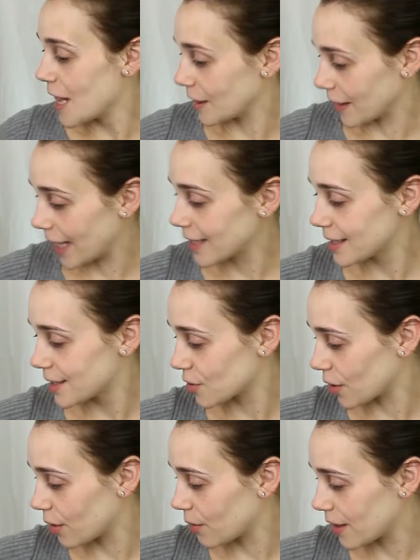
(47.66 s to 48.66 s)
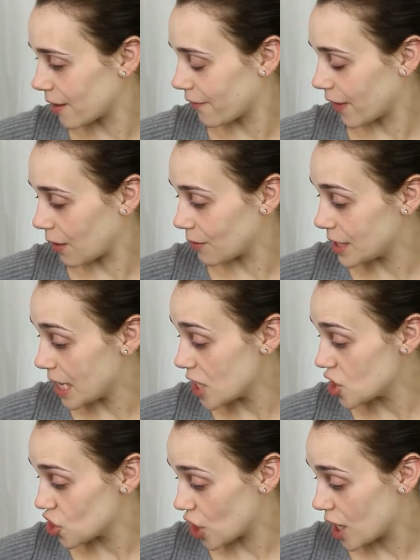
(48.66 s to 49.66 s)
Let's start with
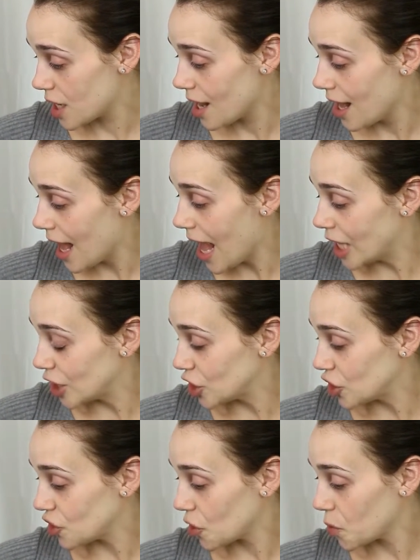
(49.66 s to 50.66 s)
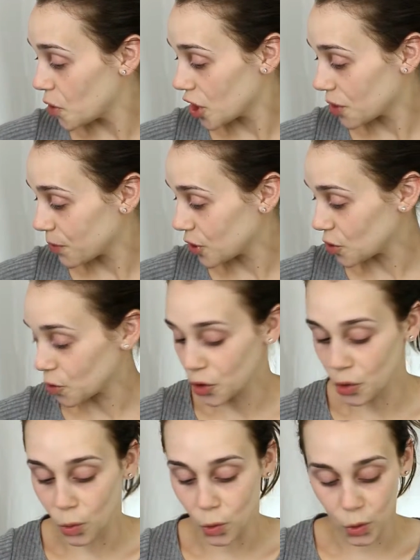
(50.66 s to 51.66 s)
foundation. So I'm going to
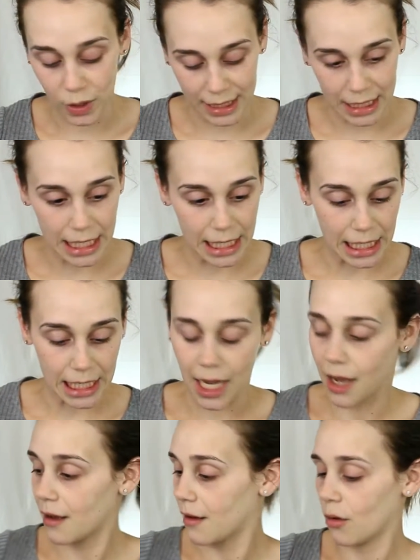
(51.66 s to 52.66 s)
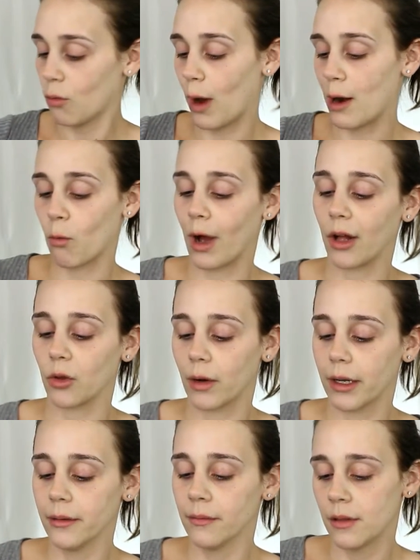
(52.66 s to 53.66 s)
use the Wet n Wild
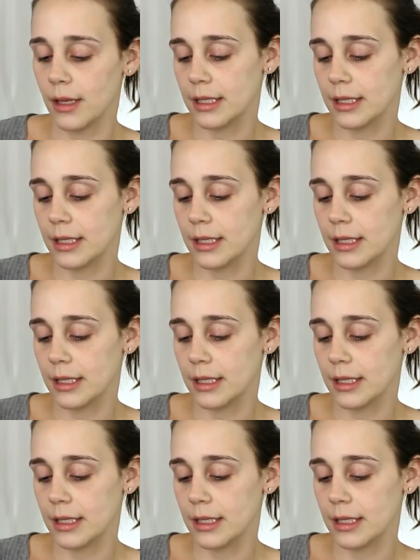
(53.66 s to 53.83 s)
one.